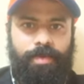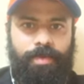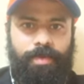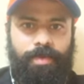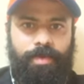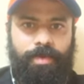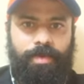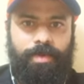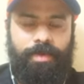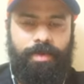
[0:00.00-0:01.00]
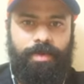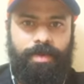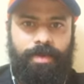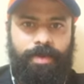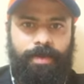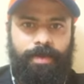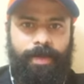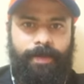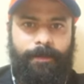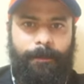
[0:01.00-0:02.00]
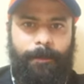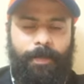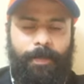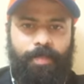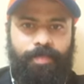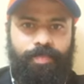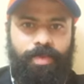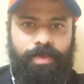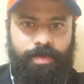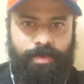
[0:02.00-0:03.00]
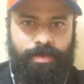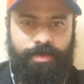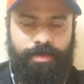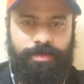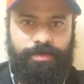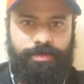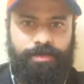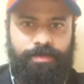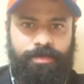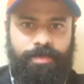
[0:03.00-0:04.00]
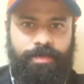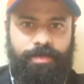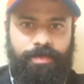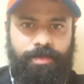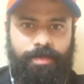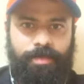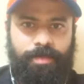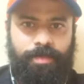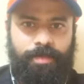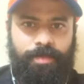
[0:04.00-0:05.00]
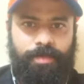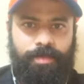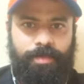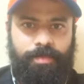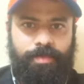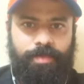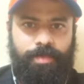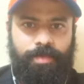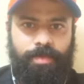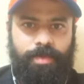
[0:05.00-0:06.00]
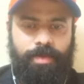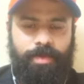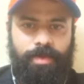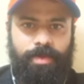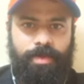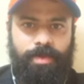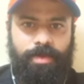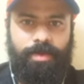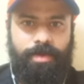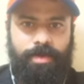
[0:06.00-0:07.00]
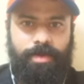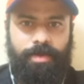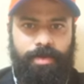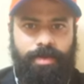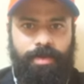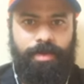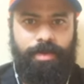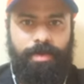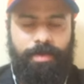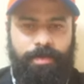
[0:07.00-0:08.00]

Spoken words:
(silent)